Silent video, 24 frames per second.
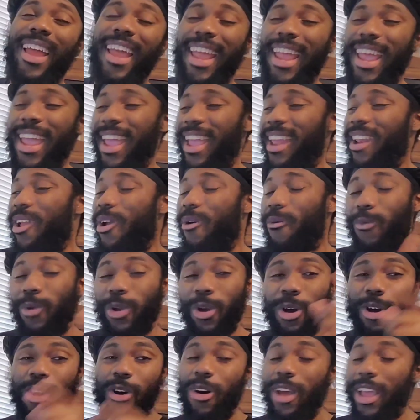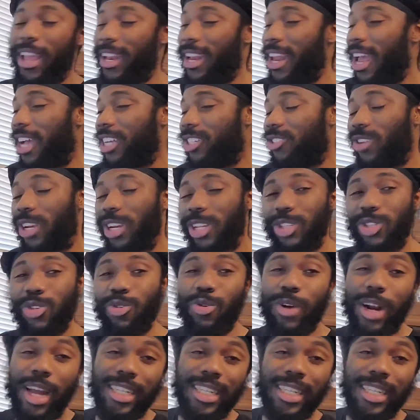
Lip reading: And we'll go ahead and dive straight into it.